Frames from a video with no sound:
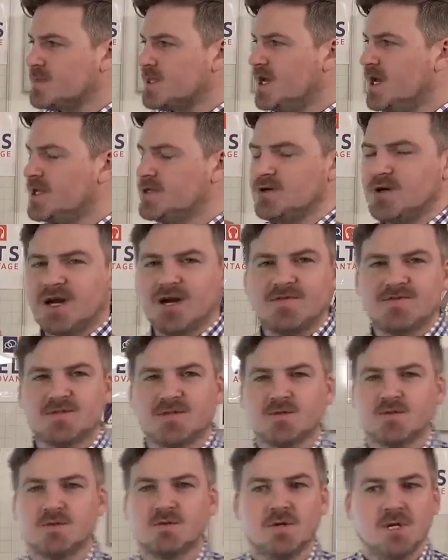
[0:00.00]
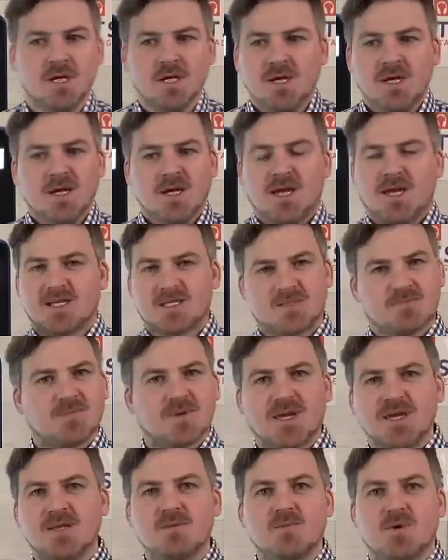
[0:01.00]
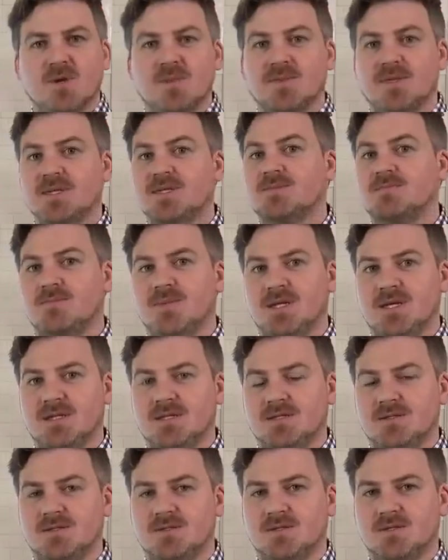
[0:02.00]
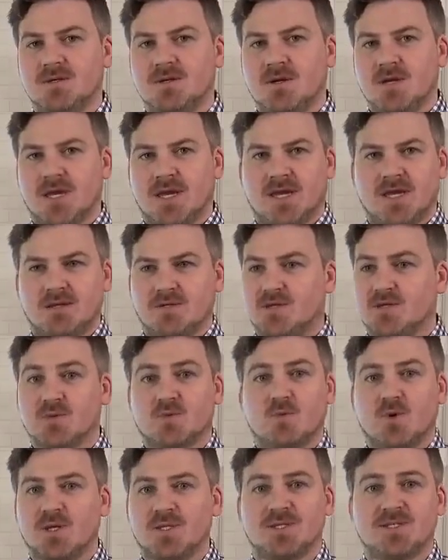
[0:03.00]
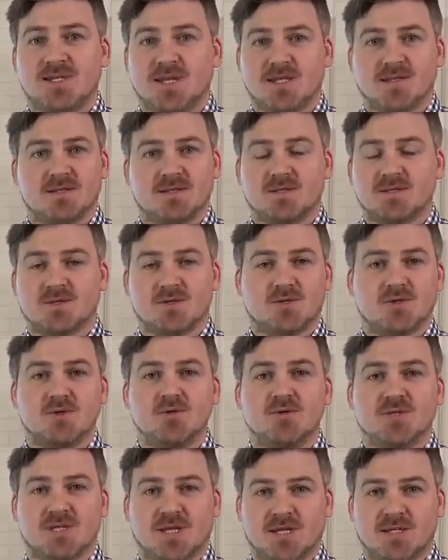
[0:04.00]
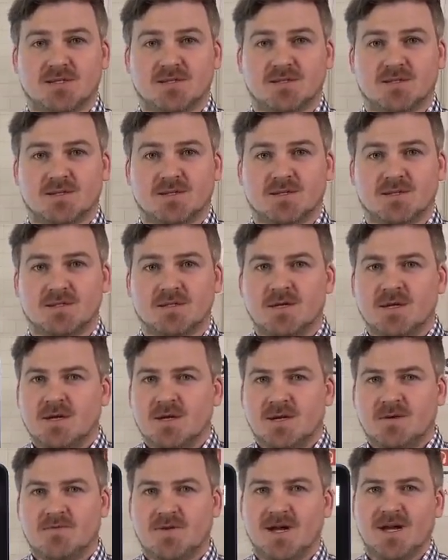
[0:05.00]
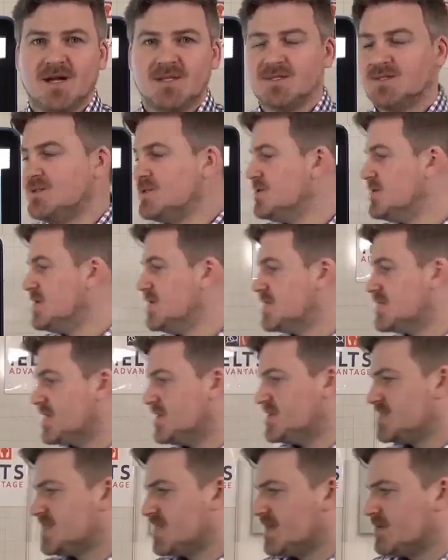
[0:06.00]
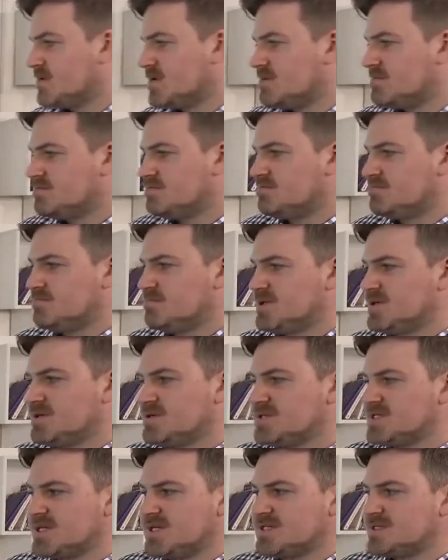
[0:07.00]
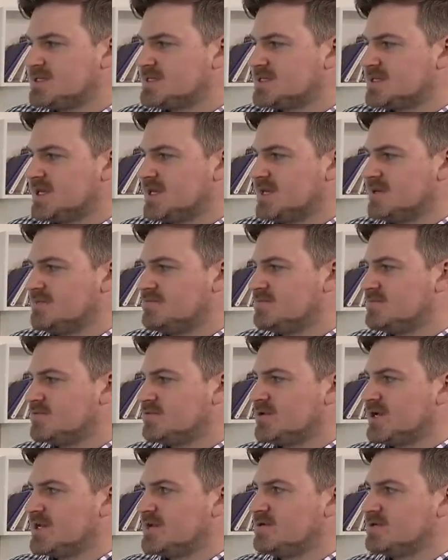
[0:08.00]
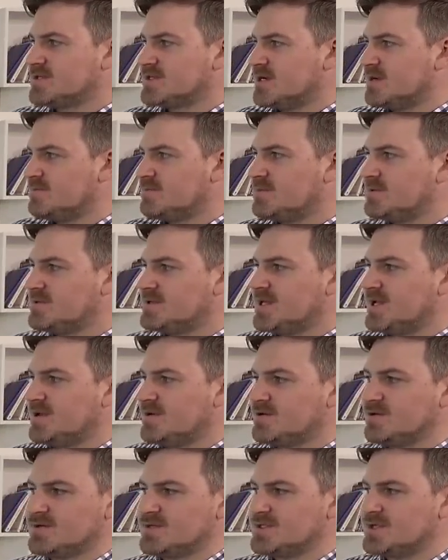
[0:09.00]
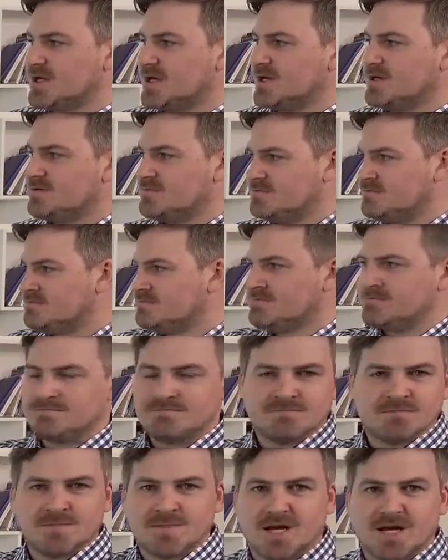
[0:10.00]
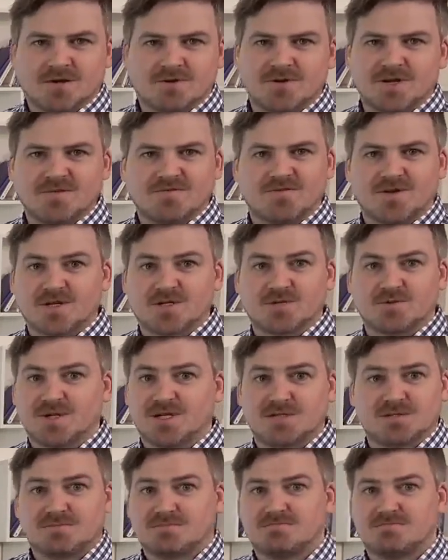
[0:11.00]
and you have to explain what this means in just one sentence or two sentences. If I had to do this, I'd say, well, blue stays the same, red goes up, yellow goes down, and green fluctuates.